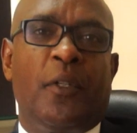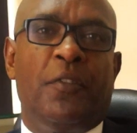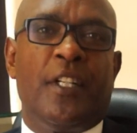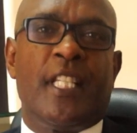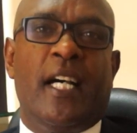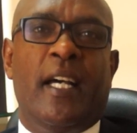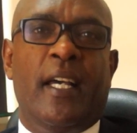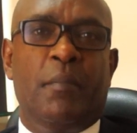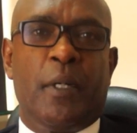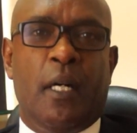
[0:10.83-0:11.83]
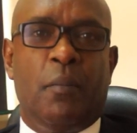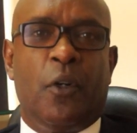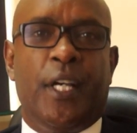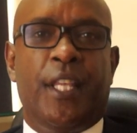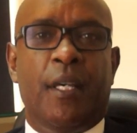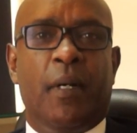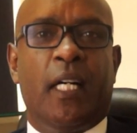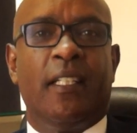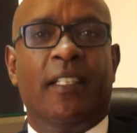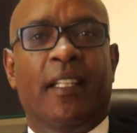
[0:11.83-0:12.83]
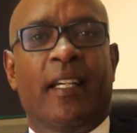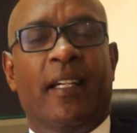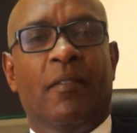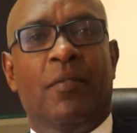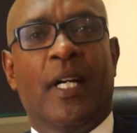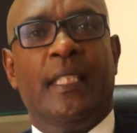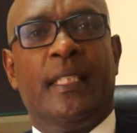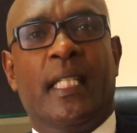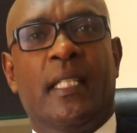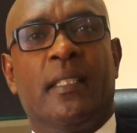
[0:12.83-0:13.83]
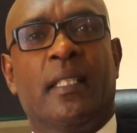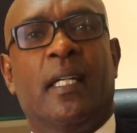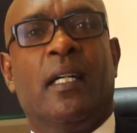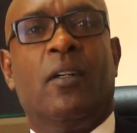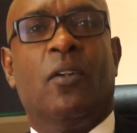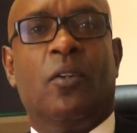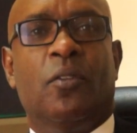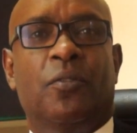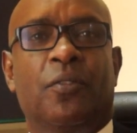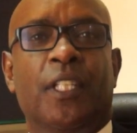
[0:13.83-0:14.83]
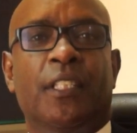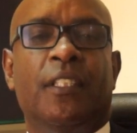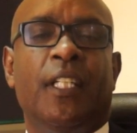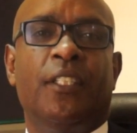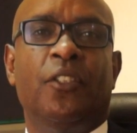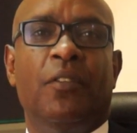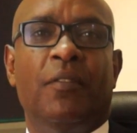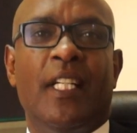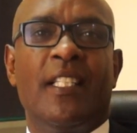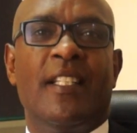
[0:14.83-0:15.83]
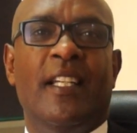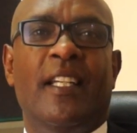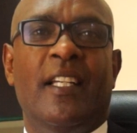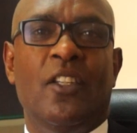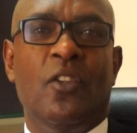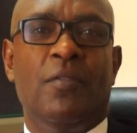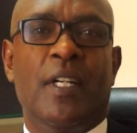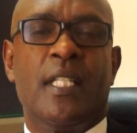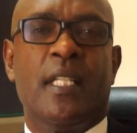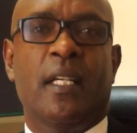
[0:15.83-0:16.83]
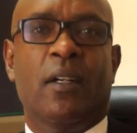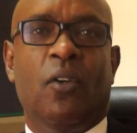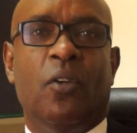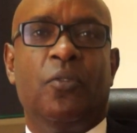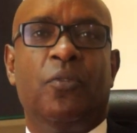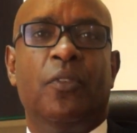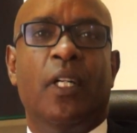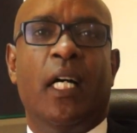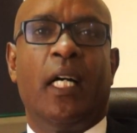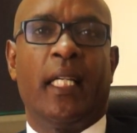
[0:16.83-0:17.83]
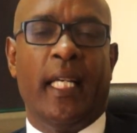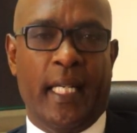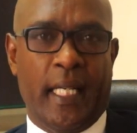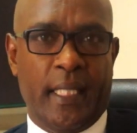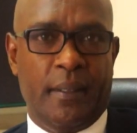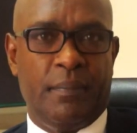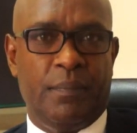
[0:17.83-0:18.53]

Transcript: Professor Abraham Waithima, the Vice Chancellor of this great university, University of Kigali.